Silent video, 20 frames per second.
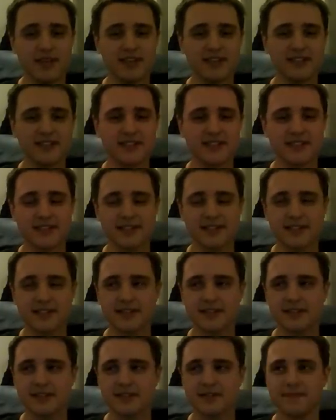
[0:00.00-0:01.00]
it's
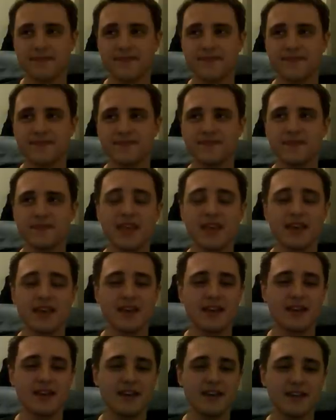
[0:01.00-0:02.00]

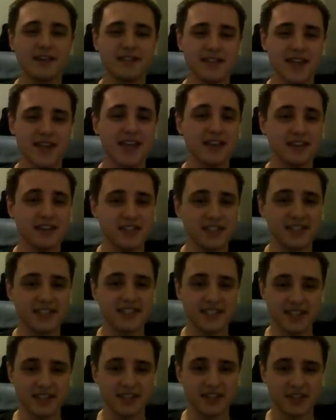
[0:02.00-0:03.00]
an energy
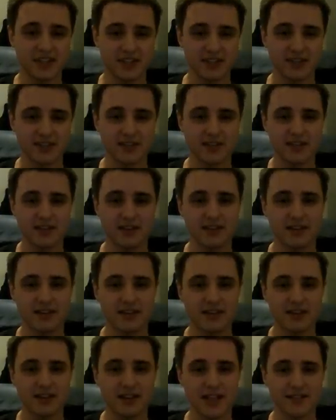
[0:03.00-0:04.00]
signature
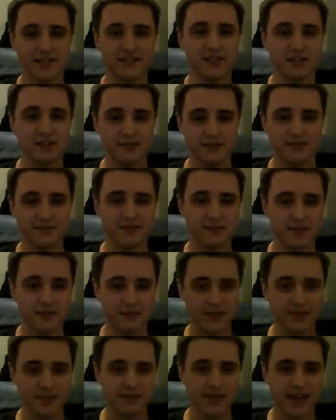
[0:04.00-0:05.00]
left over from the
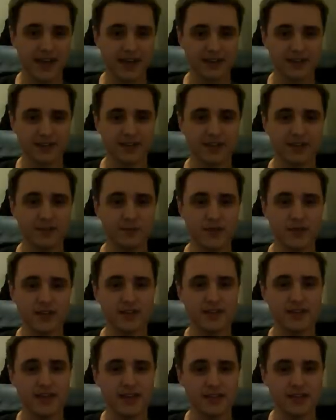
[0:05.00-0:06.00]
Big Bang that we
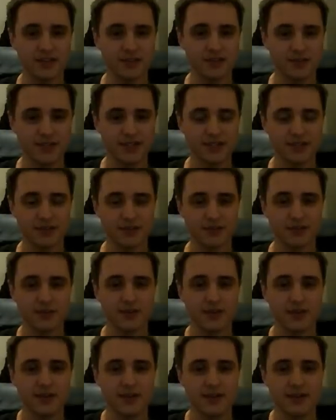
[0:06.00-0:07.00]
can then use to
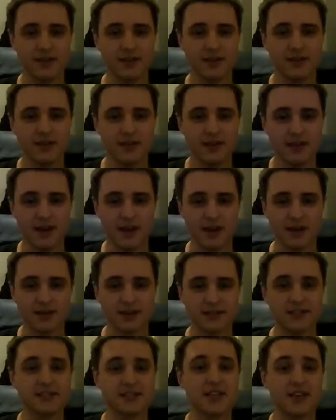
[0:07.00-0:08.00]

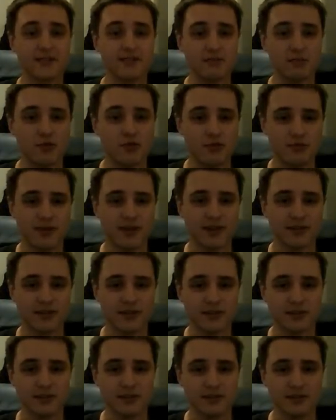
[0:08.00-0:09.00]
discover more about
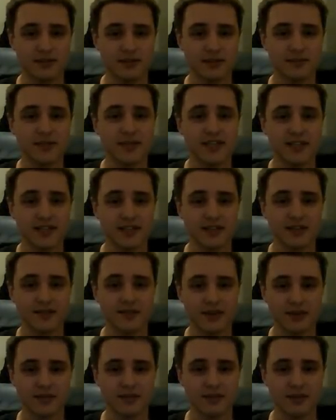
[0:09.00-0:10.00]
the beginning of
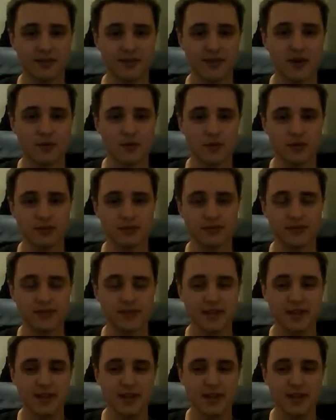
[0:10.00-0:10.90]
our world.